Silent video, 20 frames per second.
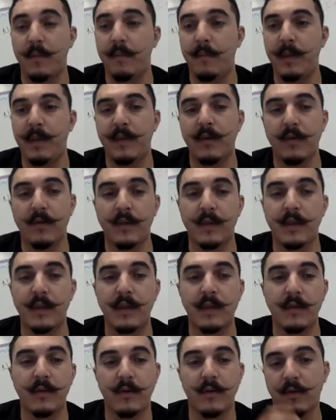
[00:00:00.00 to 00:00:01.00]
B cells and
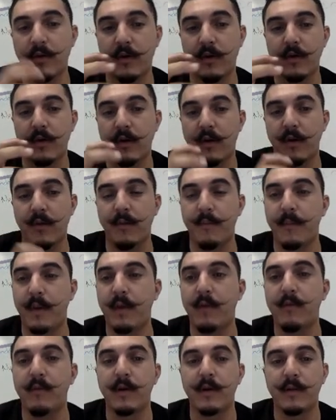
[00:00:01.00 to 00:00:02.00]
T cells are the
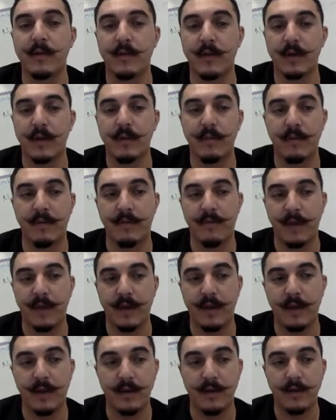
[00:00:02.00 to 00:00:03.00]
main ones that are going to be
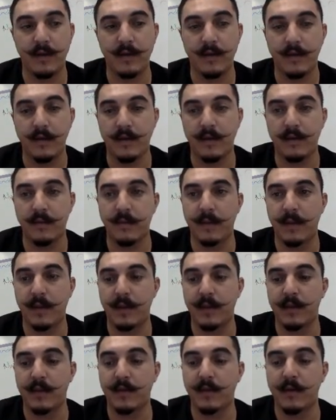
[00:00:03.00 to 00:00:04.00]
fighting
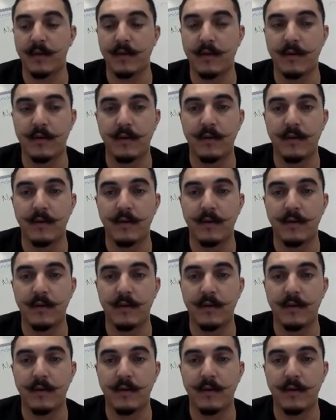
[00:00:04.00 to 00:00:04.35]
against our